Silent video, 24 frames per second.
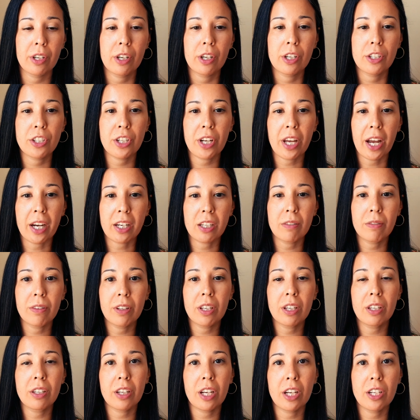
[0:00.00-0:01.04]
She actively
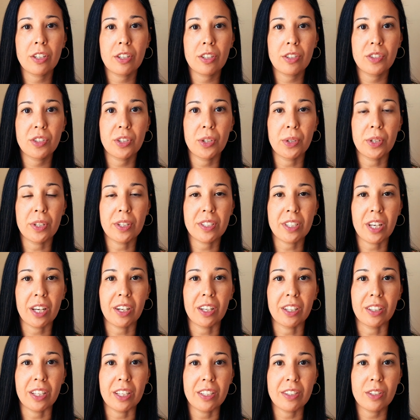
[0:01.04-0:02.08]
engages students on
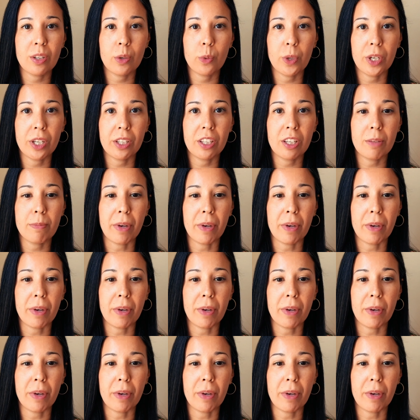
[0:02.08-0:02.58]
at least a weekly